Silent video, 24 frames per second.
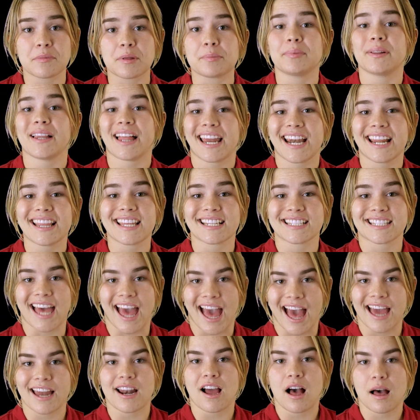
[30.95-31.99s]
the planet that's
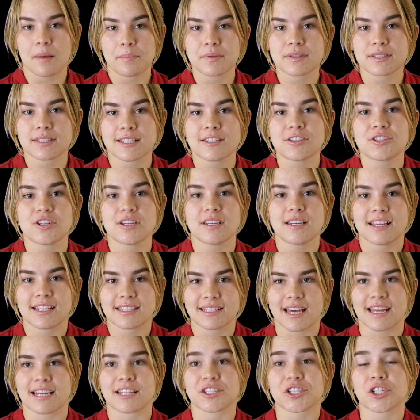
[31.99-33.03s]
at opposition
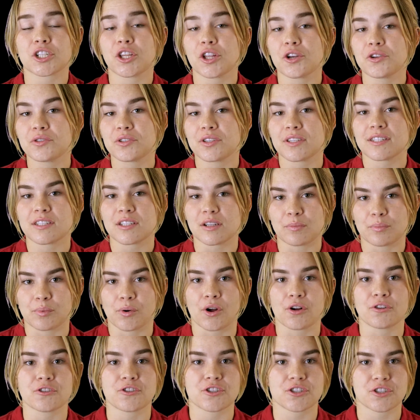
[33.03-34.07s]
is at its closest
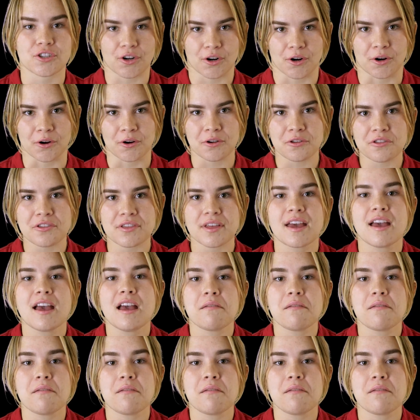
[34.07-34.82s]
approach to Earth,